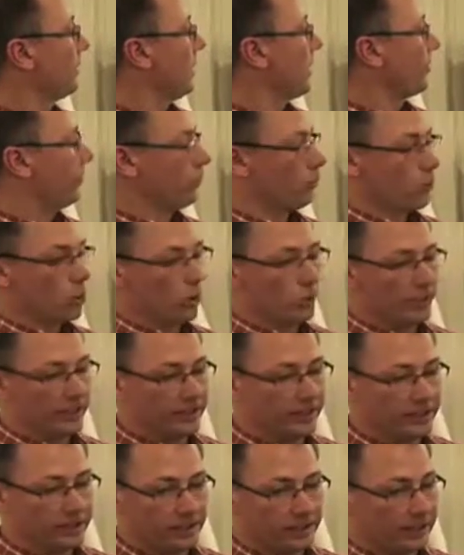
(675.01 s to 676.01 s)
down the road and
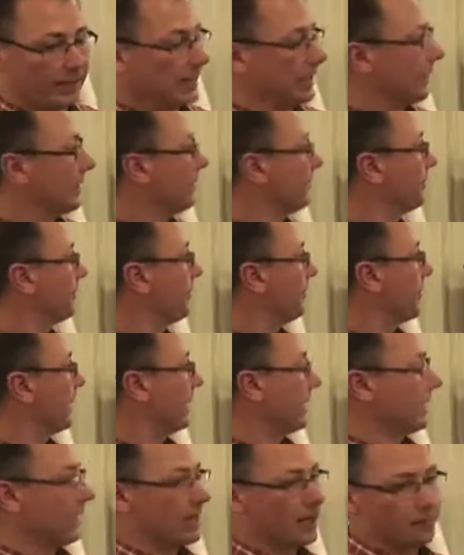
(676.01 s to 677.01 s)
into the lake,
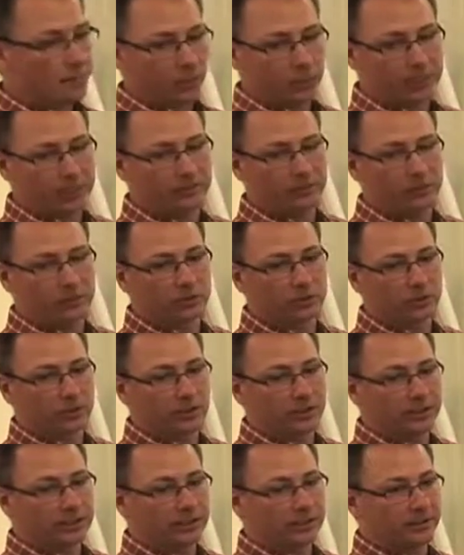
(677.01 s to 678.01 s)
picking up whatever's
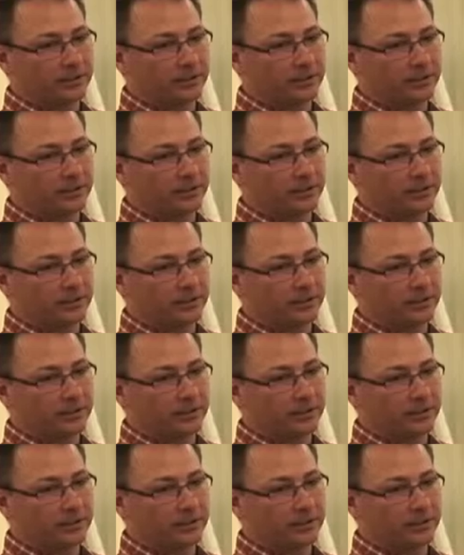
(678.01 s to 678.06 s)
it